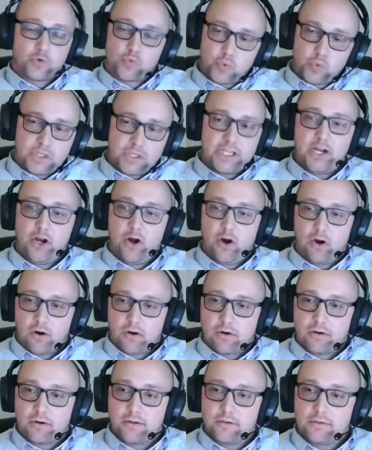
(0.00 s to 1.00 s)
really
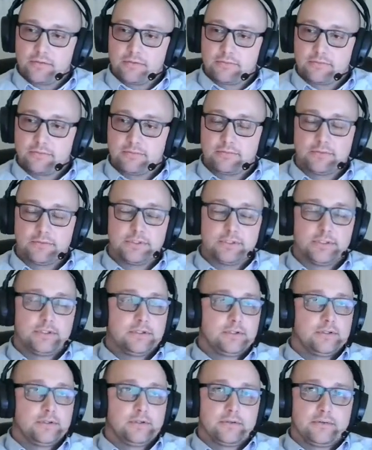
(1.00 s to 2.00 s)
hard.
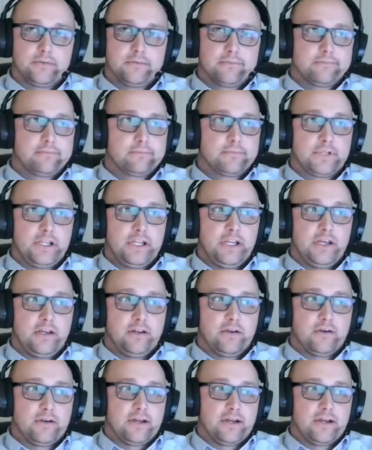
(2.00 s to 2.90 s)
You know,